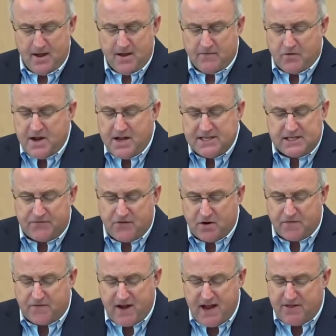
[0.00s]
Friends, if your
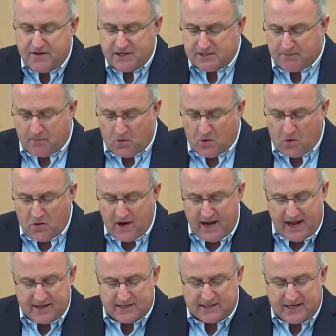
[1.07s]
faith is
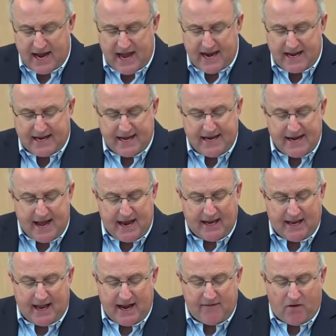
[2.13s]
boring and static and not
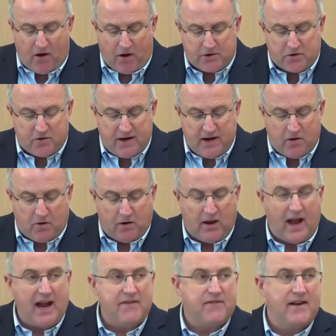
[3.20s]
life-altering or
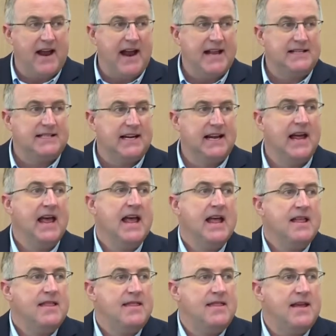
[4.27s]
life-enhancing,
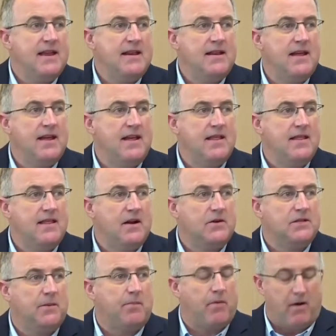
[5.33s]
then
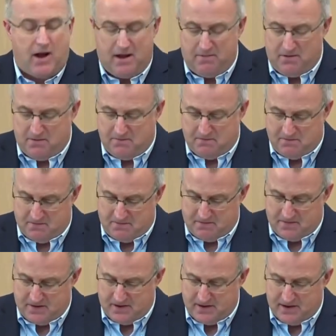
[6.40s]
there's a problem.
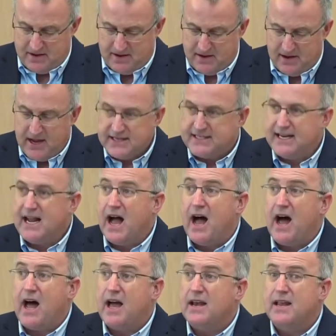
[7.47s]
See,
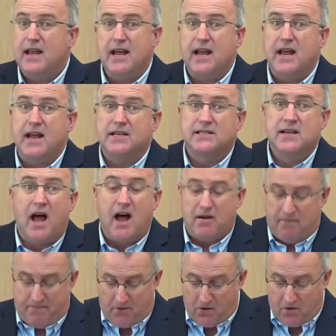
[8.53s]
God is
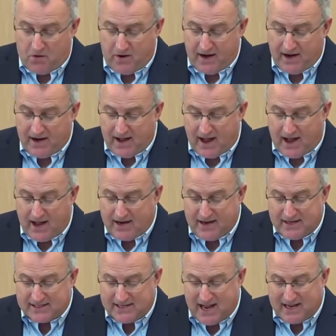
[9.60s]
not boring. God
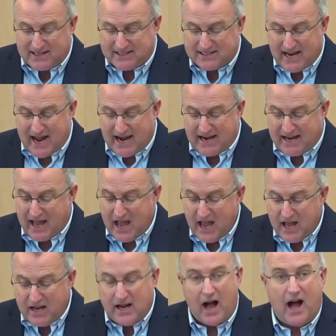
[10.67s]
is not static.
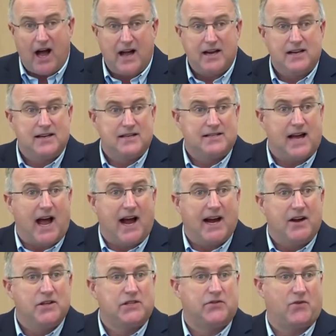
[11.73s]
God
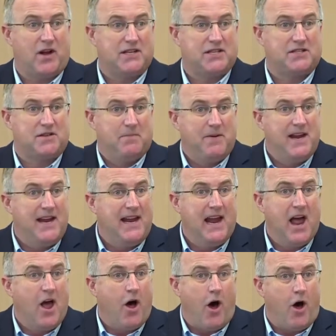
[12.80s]
desires for us to be
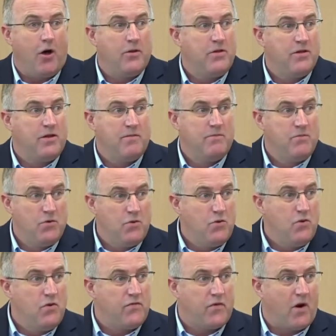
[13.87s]
on the
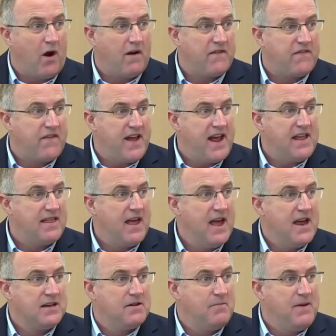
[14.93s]
move, for our faith
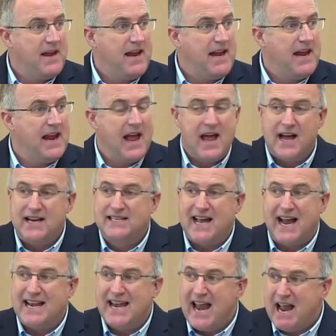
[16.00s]
to be a
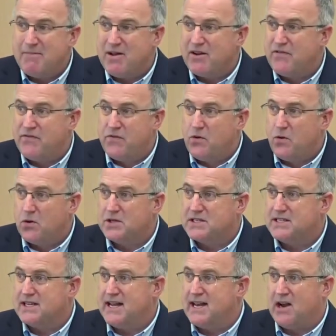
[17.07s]
dynamic
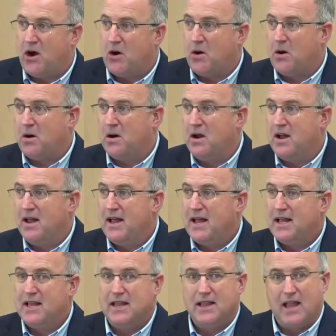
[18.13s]
force in our
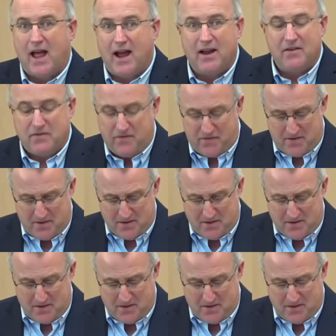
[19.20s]
life.